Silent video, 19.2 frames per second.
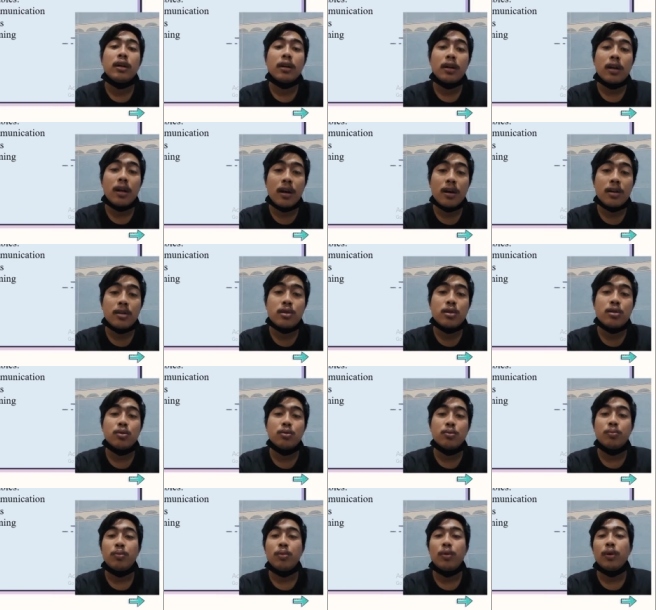tasks
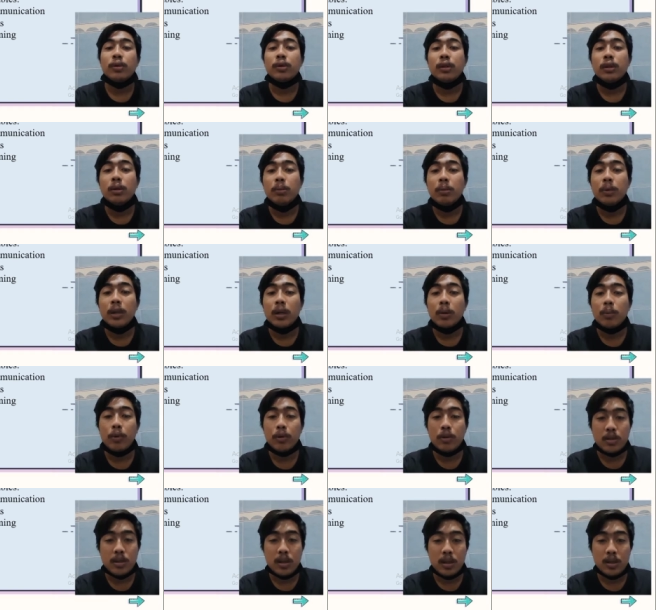support the meaning
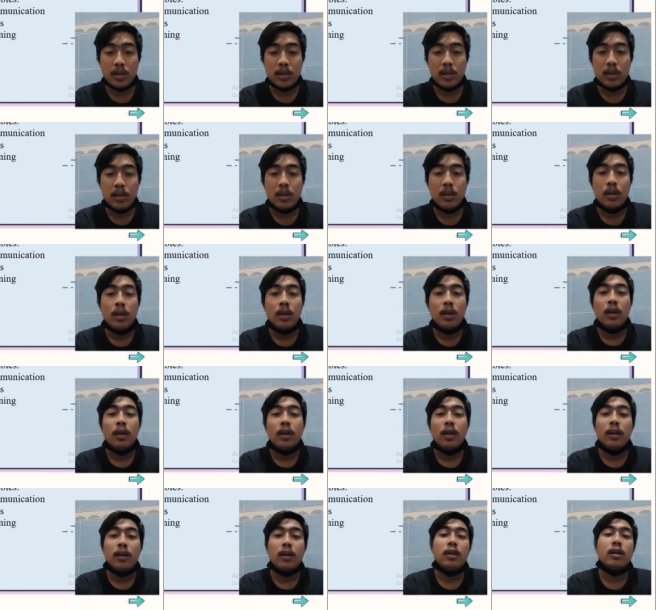process,
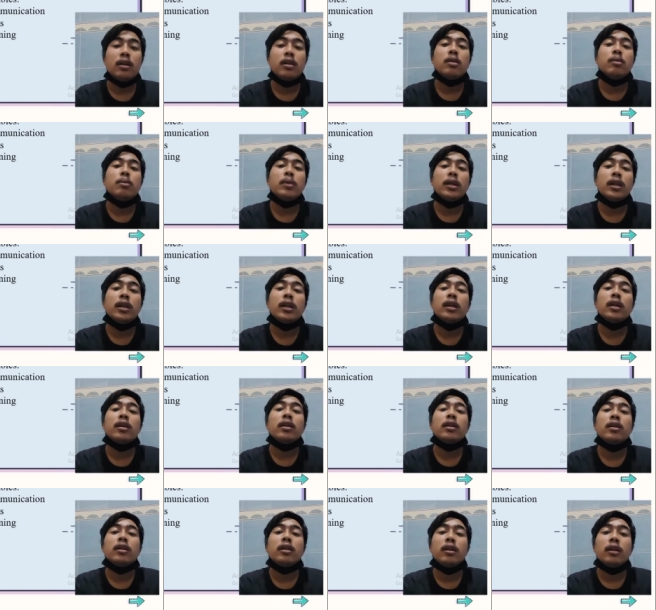and then the meaning
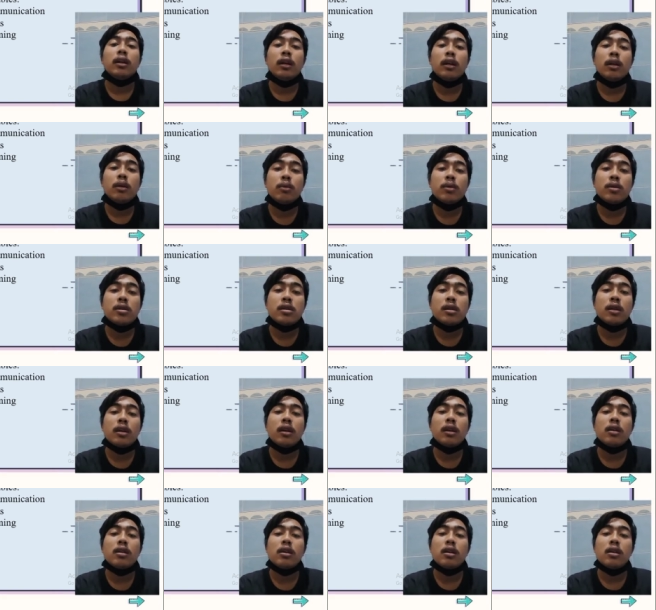language
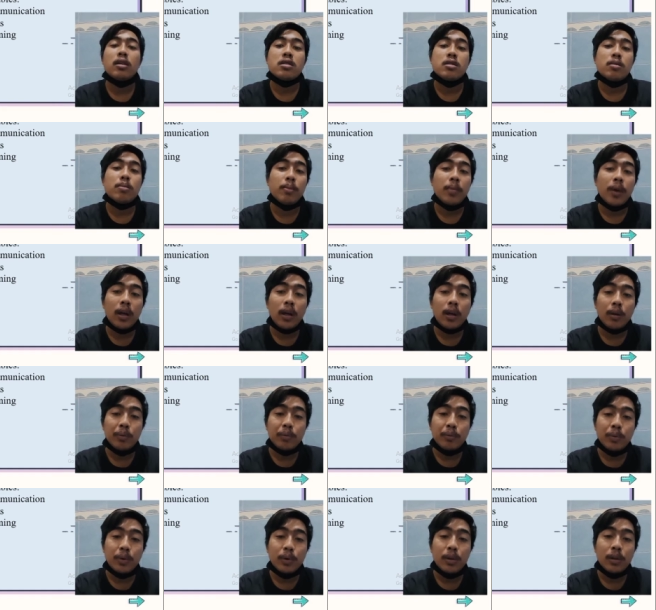that is
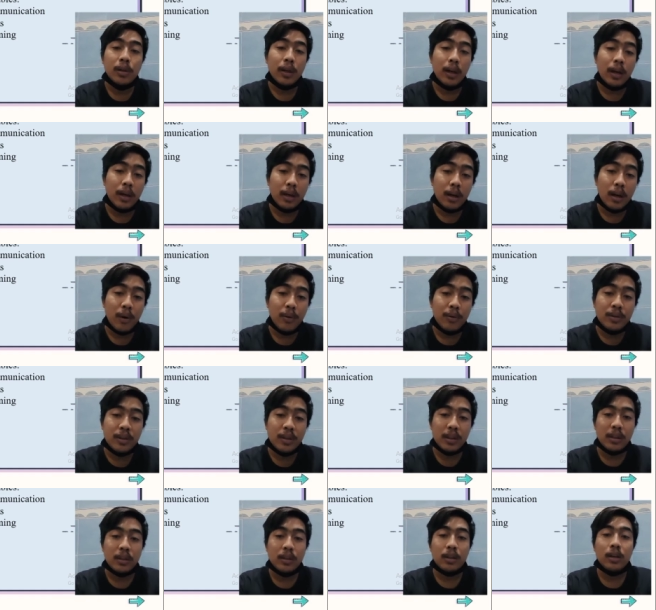meaningful and
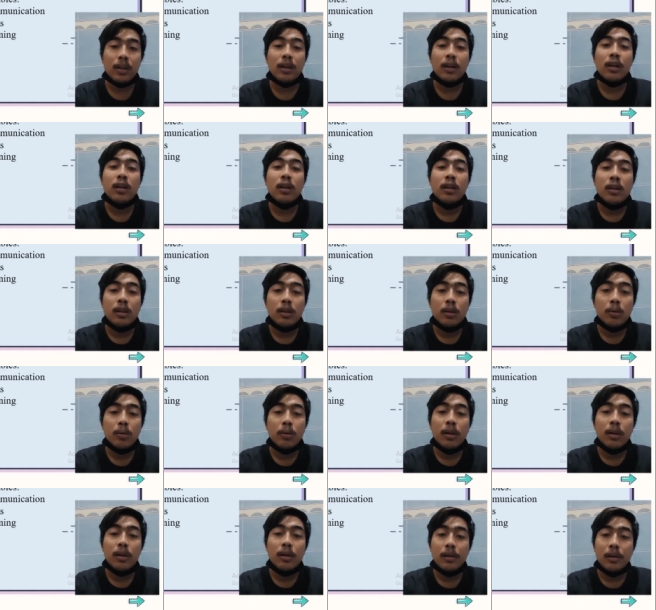authentic to
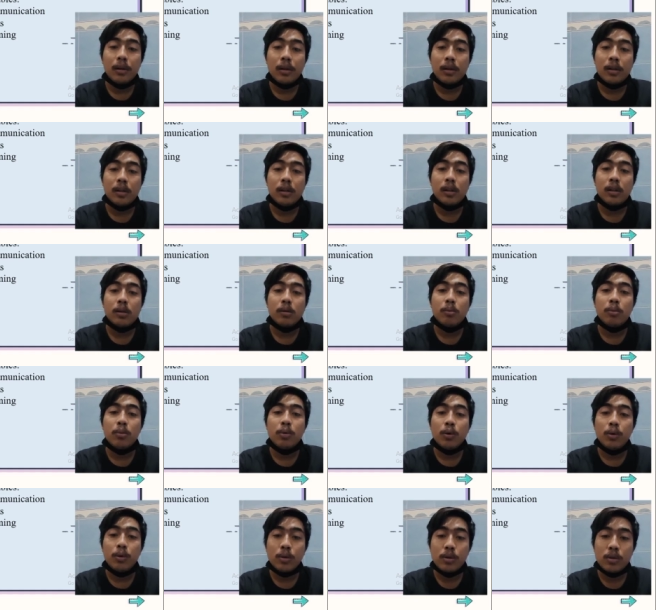the learner
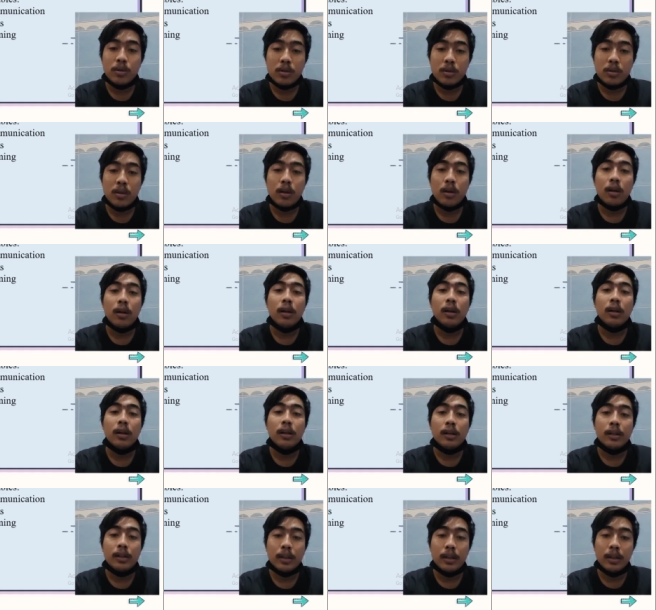boosts
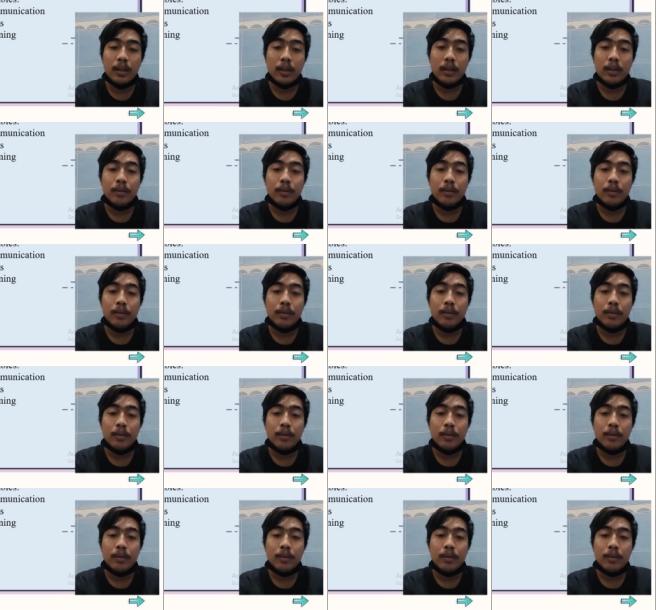learning.